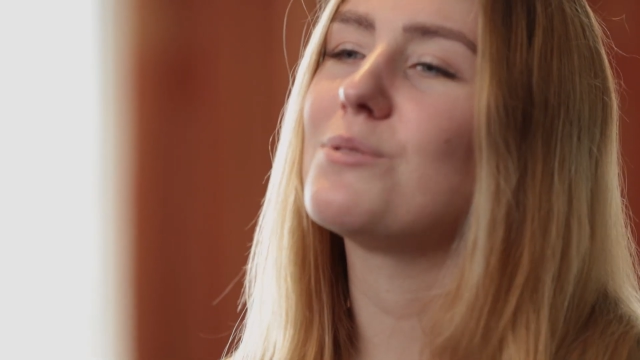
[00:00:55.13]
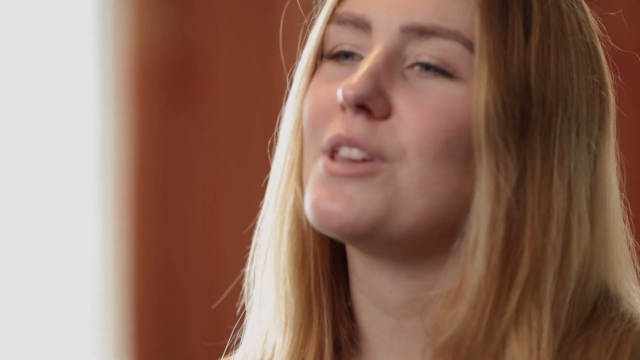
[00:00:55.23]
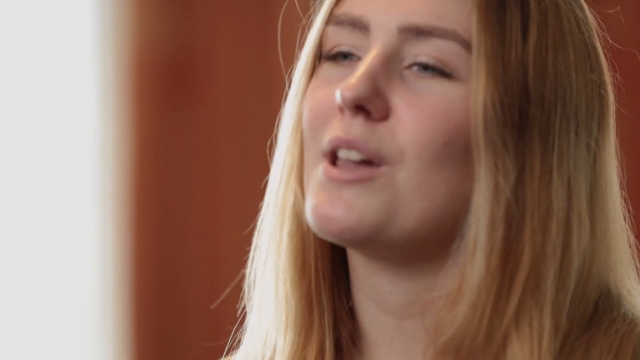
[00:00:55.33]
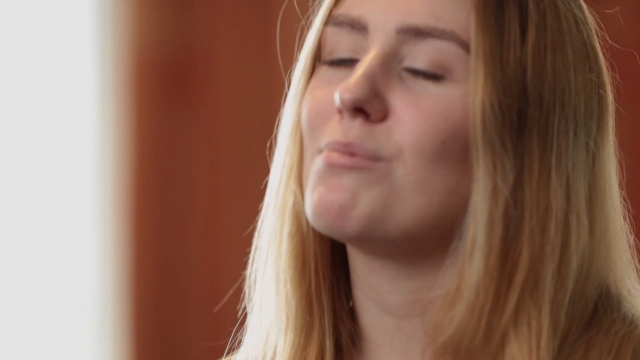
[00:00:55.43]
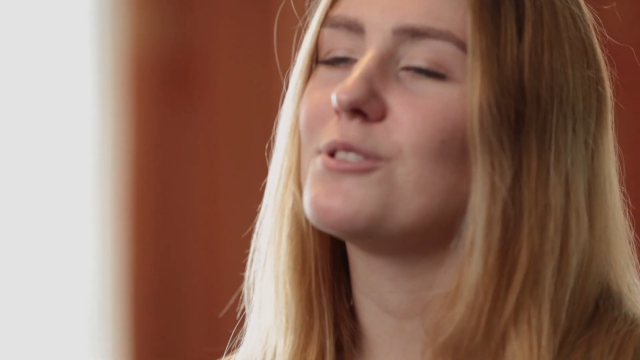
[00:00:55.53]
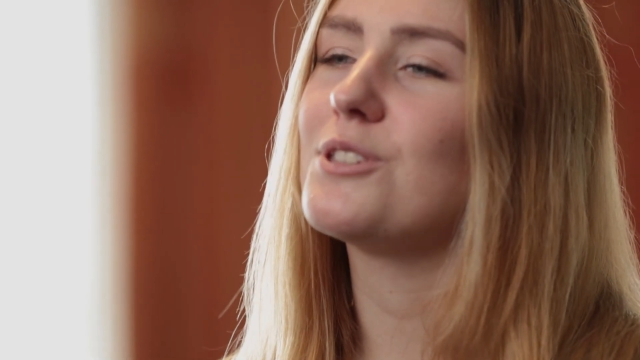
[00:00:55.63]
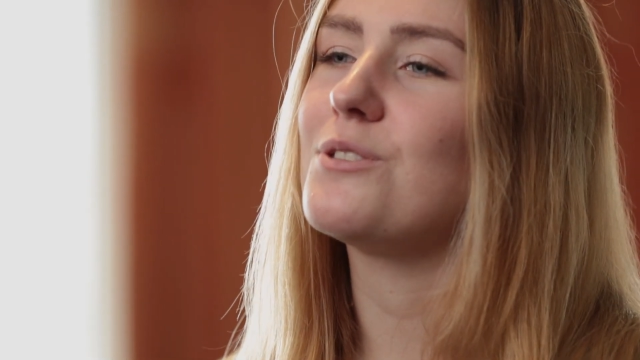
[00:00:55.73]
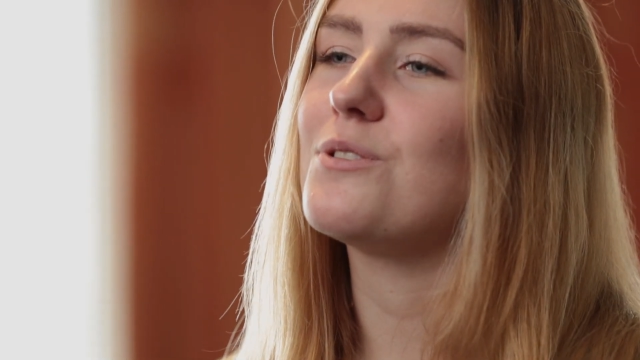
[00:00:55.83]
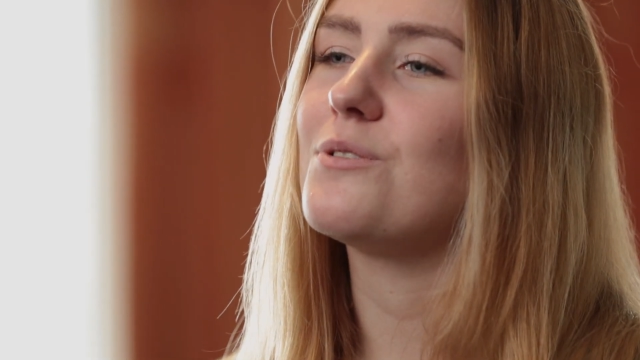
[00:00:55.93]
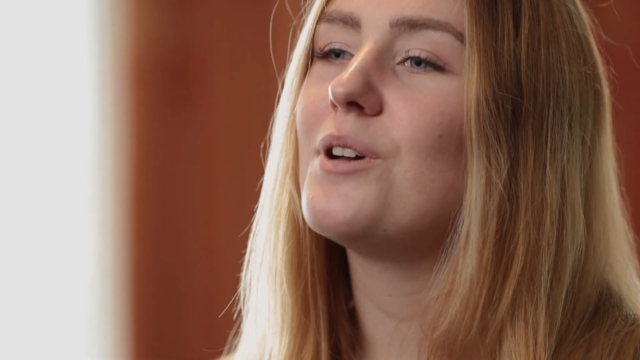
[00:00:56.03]
to be able
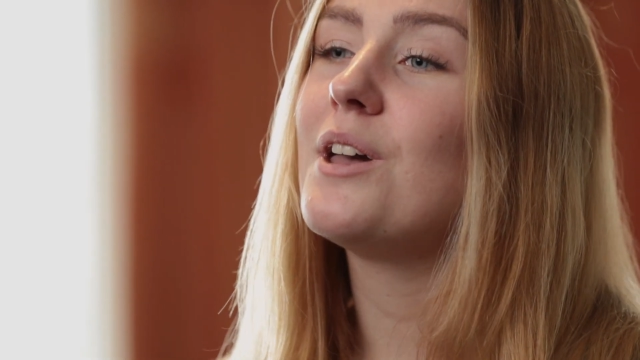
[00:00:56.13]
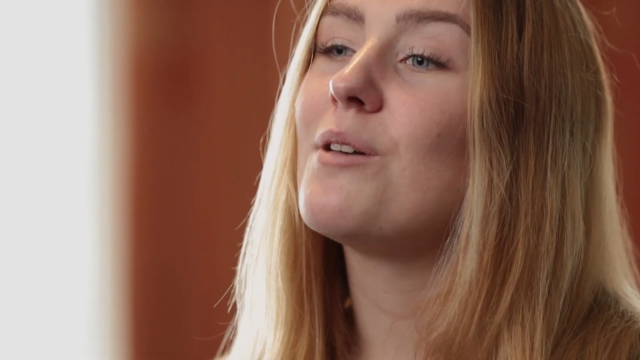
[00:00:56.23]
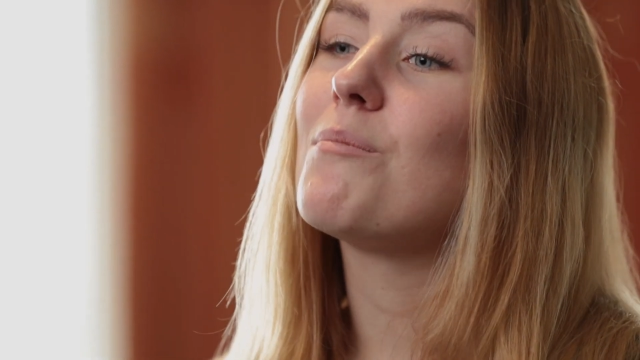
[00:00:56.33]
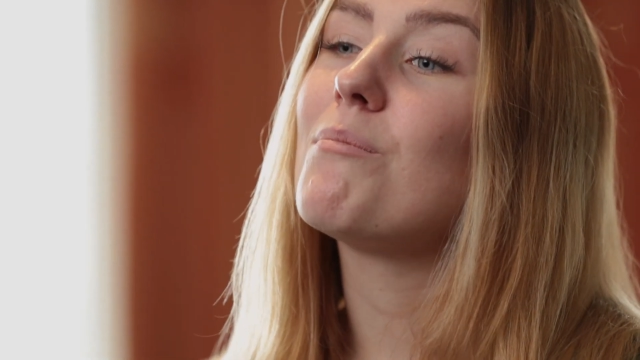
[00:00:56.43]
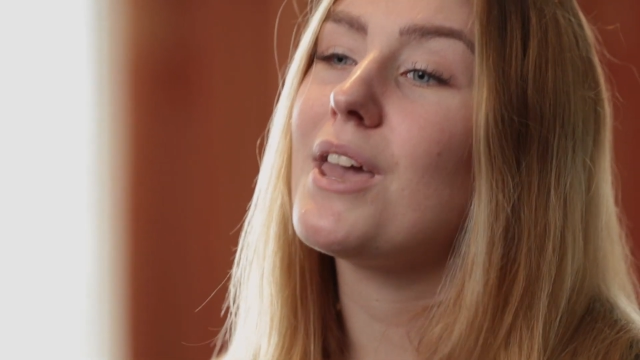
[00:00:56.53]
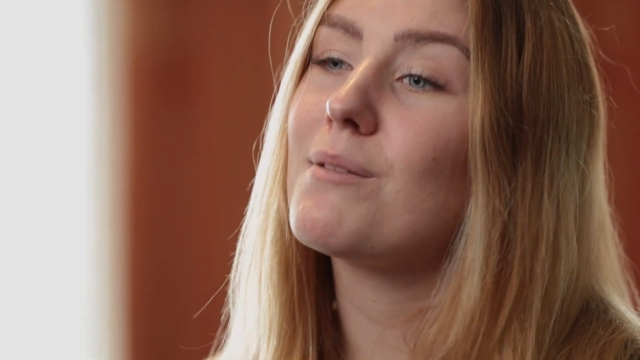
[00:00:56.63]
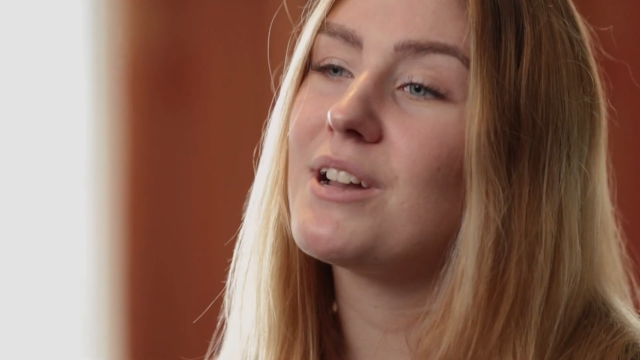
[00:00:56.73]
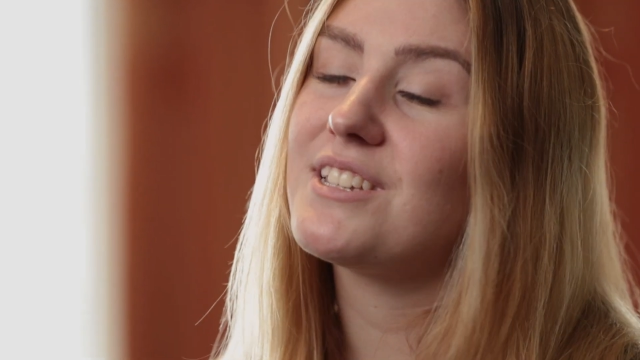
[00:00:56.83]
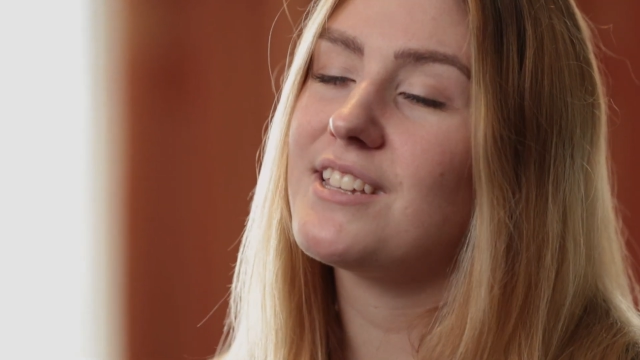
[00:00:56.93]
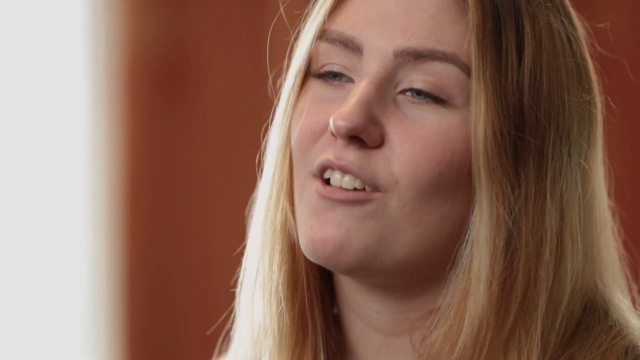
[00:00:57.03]
to make
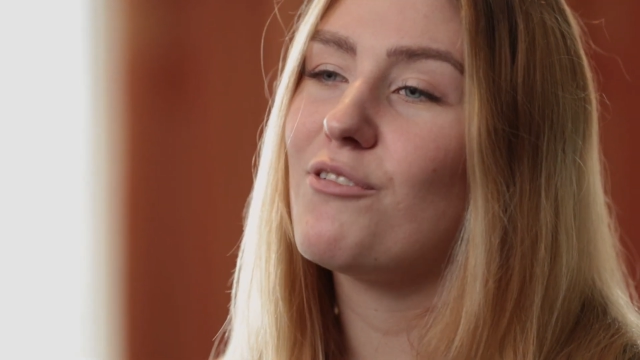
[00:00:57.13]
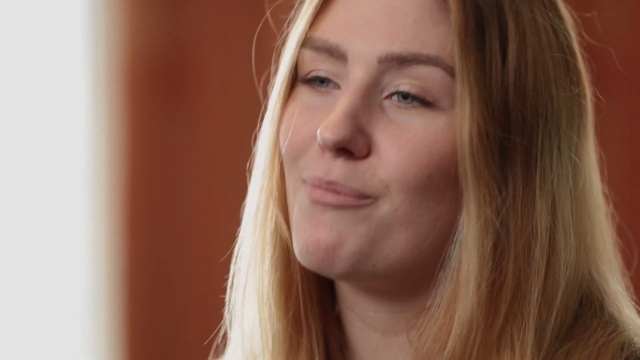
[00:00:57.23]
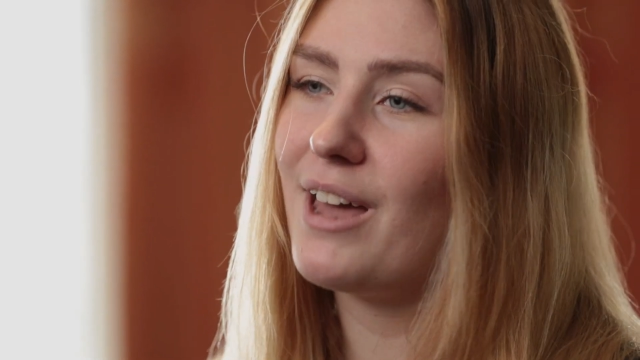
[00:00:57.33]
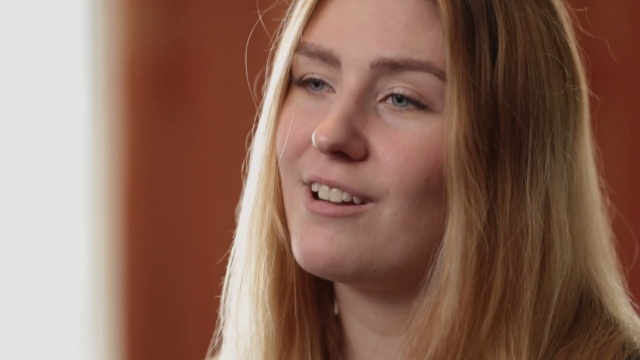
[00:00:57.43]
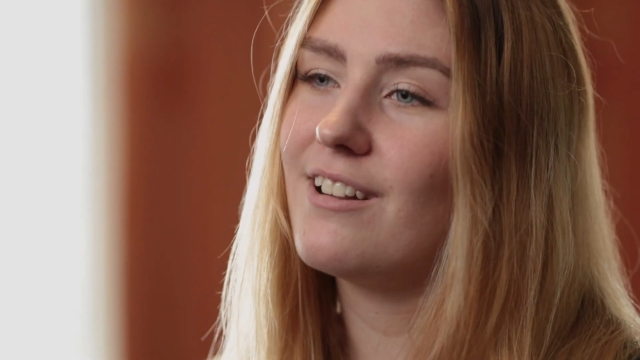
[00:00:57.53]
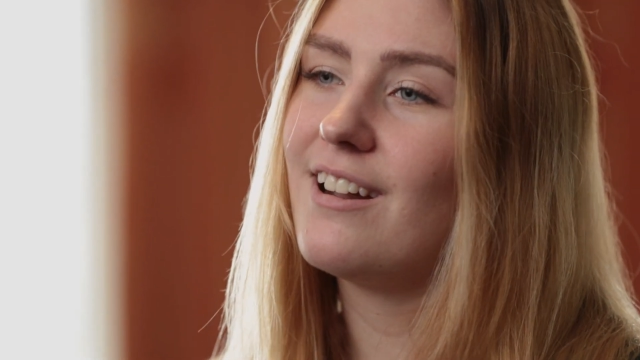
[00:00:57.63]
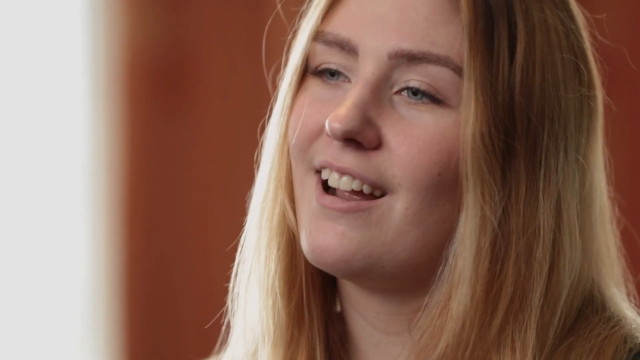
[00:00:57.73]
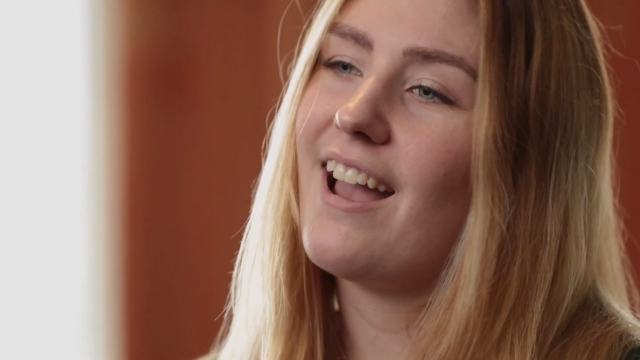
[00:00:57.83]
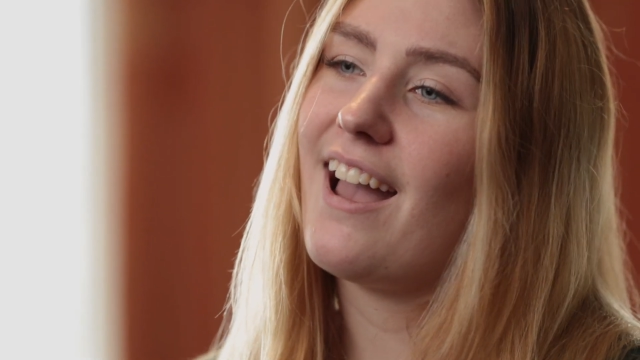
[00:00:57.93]
myself better?